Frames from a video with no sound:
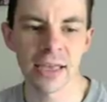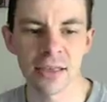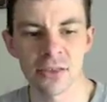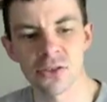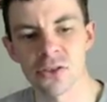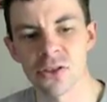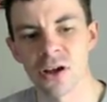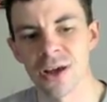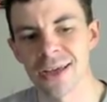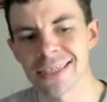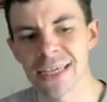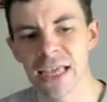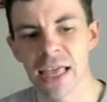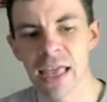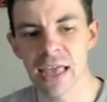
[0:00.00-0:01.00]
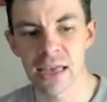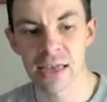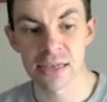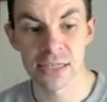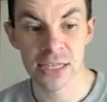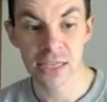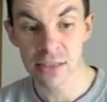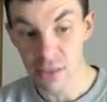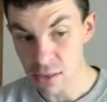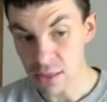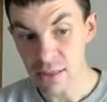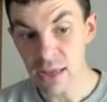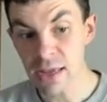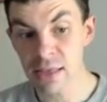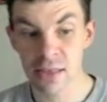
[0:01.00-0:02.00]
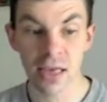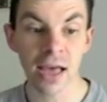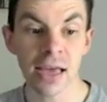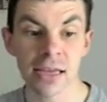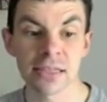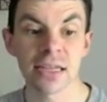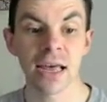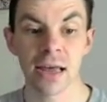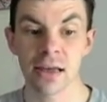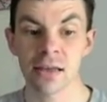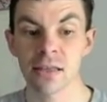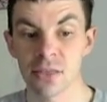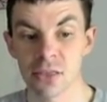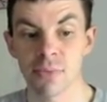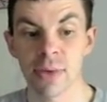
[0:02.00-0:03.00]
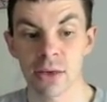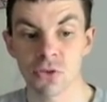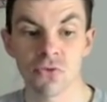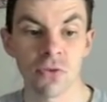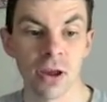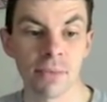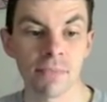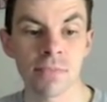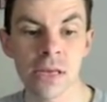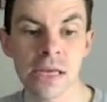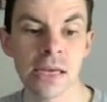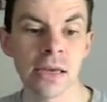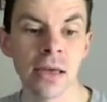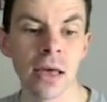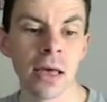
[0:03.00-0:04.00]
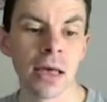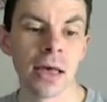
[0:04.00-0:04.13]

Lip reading: is not it. It's a nice high attack and some extra MP,